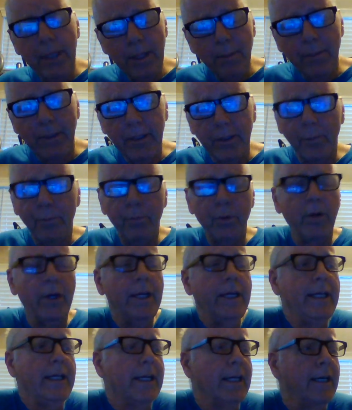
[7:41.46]
thing, but it's
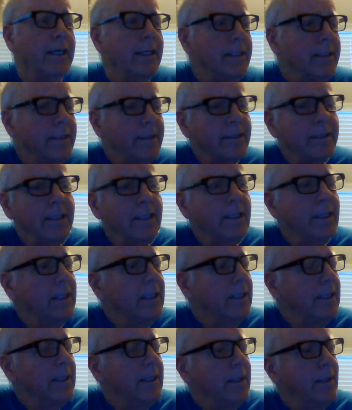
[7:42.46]
pray, guys.
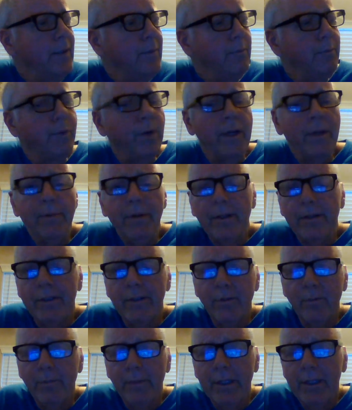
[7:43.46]
Pray about
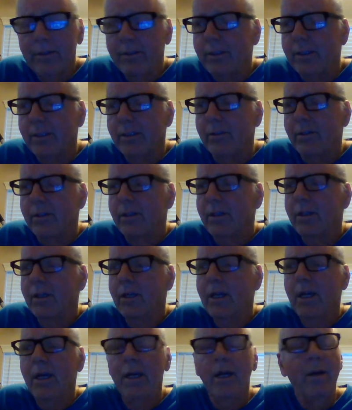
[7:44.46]
this message.
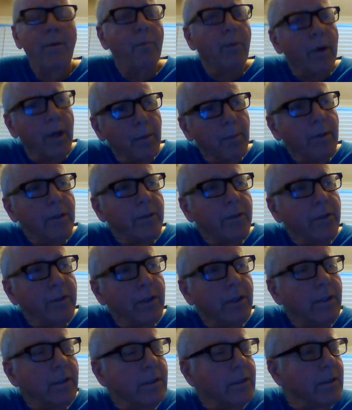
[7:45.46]
Pray about
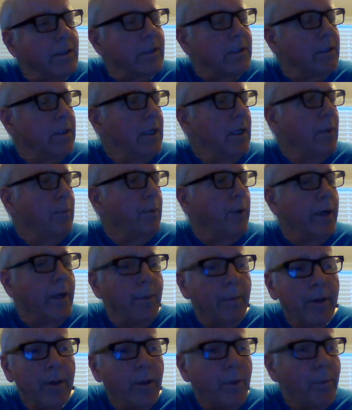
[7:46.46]
your heart. Pray
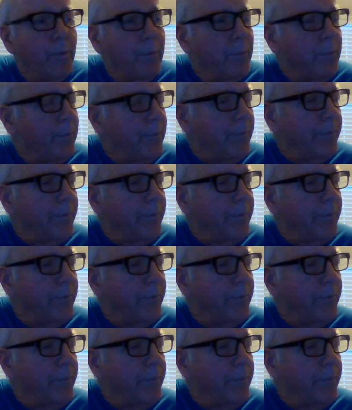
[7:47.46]
about